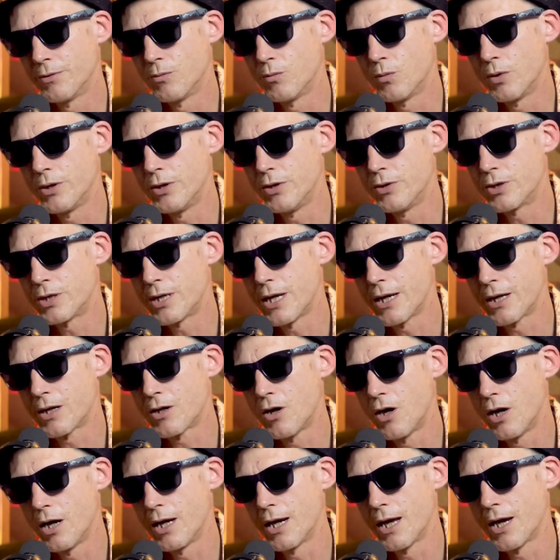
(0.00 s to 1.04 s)
when you set
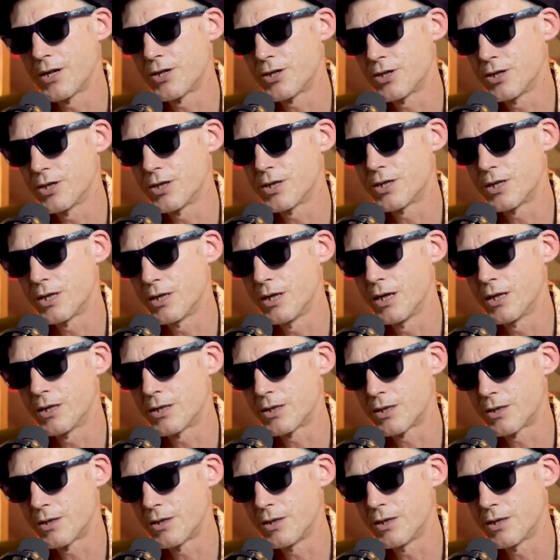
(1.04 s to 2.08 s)
Kailash
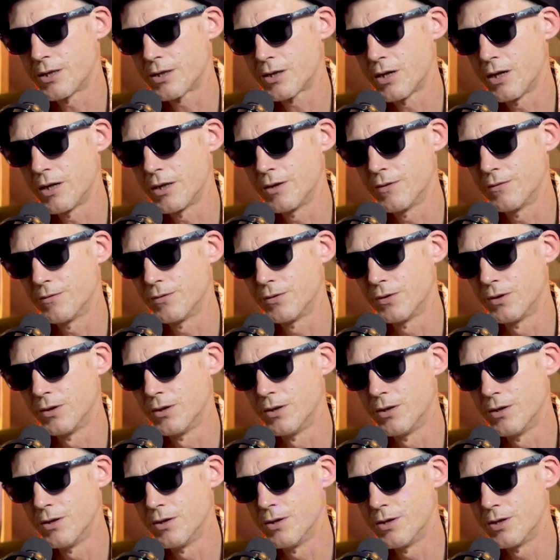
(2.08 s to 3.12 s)
at this kind of
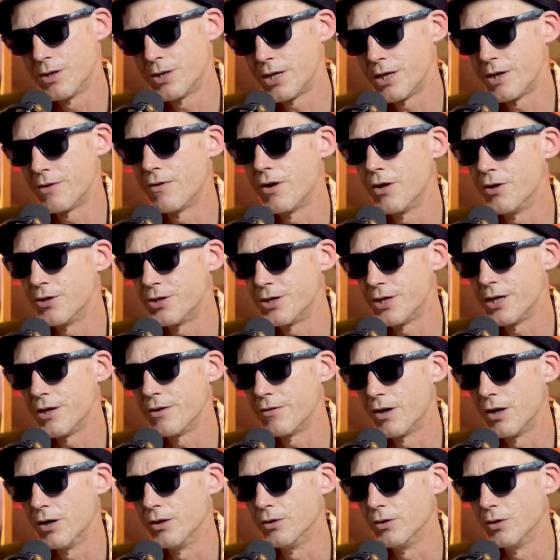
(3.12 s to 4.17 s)

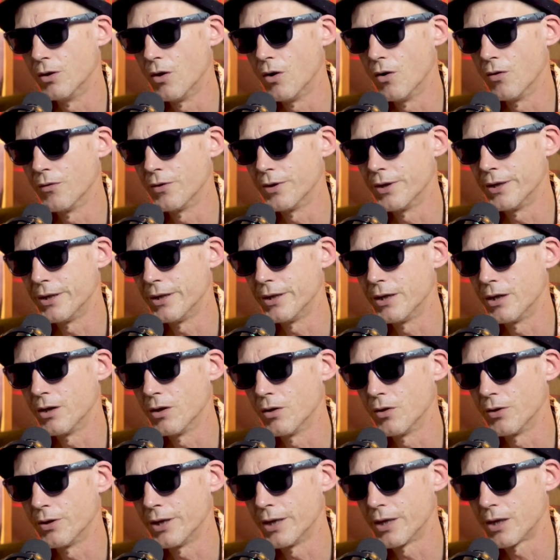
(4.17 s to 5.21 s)
0-0 on
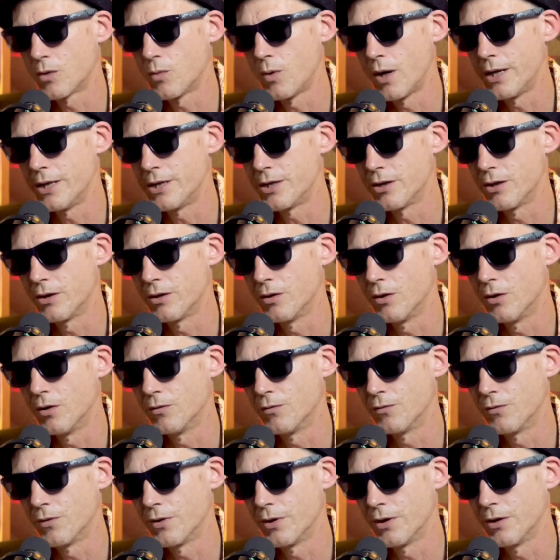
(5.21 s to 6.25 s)
the equator
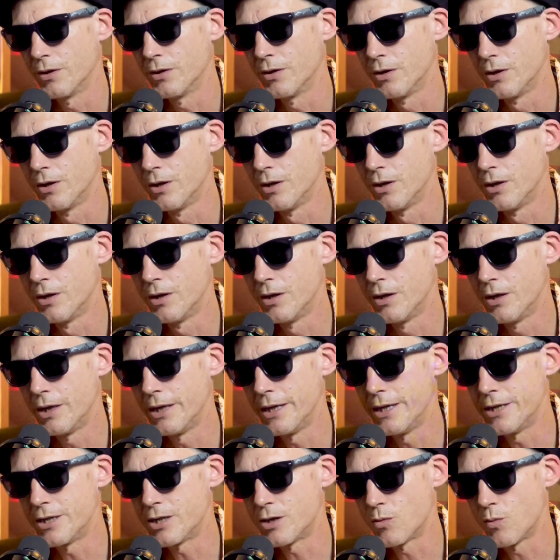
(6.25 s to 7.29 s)
of the
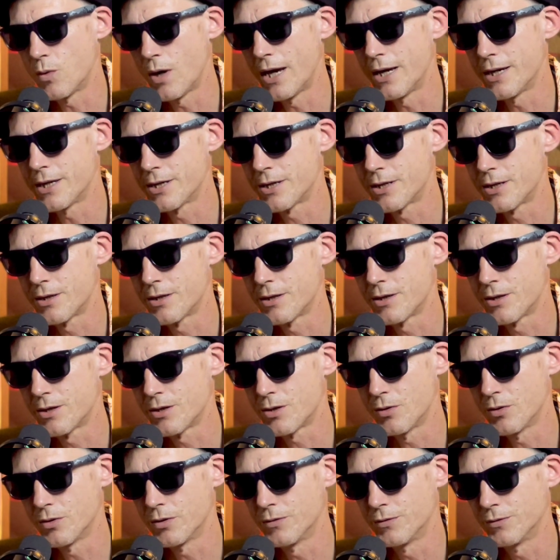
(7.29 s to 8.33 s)
east-west
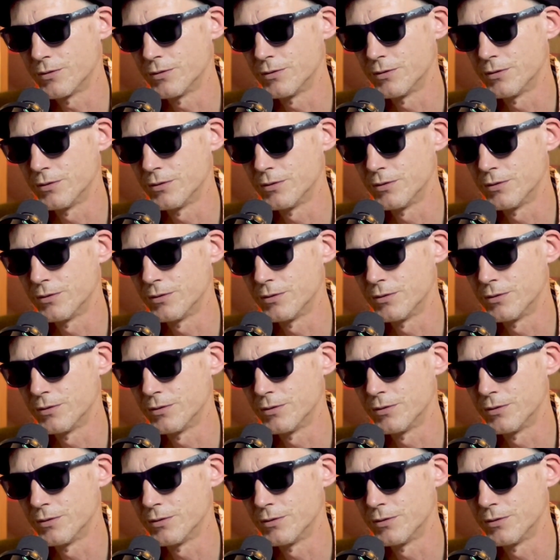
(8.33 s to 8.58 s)
sort of